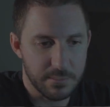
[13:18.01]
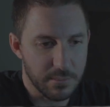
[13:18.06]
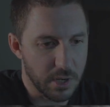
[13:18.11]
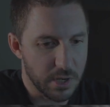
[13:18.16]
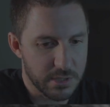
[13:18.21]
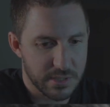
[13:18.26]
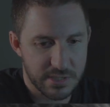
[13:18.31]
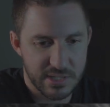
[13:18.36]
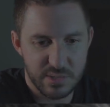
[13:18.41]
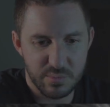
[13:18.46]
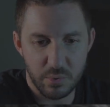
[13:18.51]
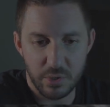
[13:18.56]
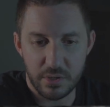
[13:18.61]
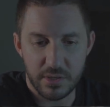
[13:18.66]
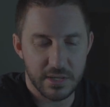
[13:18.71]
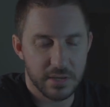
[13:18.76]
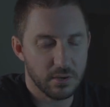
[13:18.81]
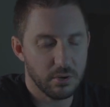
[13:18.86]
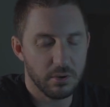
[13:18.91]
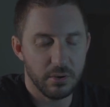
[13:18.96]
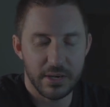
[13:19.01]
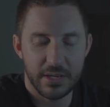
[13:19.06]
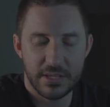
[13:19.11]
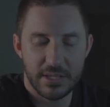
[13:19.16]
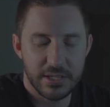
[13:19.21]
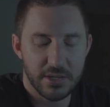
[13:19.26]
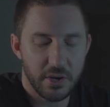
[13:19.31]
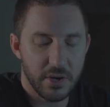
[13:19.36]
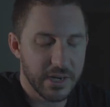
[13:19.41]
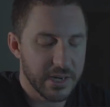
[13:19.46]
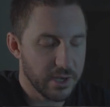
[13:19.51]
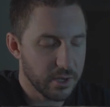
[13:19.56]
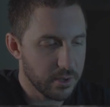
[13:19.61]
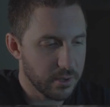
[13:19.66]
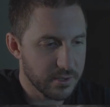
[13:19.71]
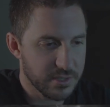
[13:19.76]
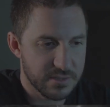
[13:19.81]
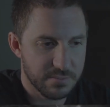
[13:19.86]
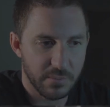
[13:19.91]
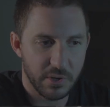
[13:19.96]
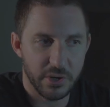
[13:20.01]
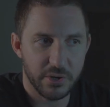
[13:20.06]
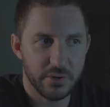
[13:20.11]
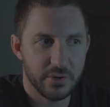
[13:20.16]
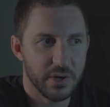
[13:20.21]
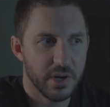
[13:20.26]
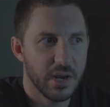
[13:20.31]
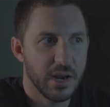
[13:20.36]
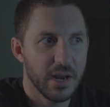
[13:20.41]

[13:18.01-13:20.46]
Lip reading: motion smoothing or in the 90 Hertz mode,